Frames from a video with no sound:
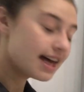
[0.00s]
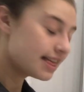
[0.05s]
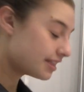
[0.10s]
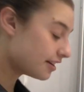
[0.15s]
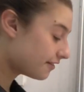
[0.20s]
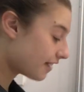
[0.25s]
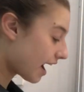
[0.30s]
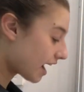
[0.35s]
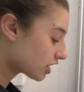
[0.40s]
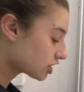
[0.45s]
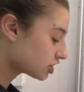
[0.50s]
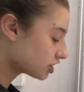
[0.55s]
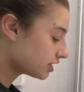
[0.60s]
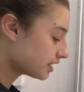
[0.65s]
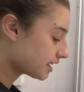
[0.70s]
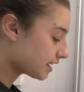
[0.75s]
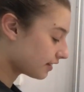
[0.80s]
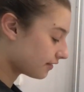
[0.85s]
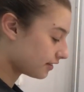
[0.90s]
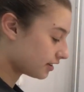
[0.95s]
They've
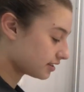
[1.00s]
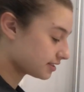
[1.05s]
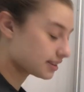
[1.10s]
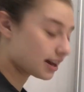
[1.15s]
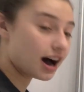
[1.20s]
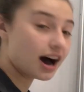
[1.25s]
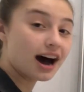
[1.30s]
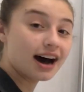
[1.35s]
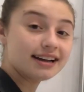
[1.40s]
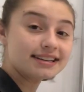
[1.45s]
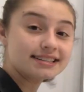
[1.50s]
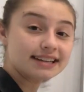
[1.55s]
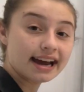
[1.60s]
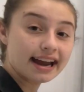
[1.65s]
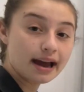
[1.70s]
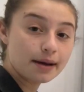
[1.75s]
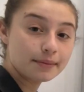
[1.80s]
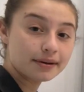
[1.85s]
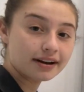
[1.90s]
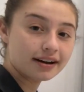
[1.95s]
actually given us a
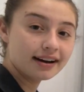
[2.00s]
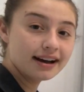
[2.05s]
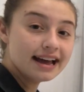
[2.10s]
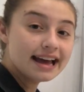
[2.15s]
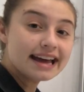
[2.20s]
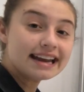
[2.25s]
diameter.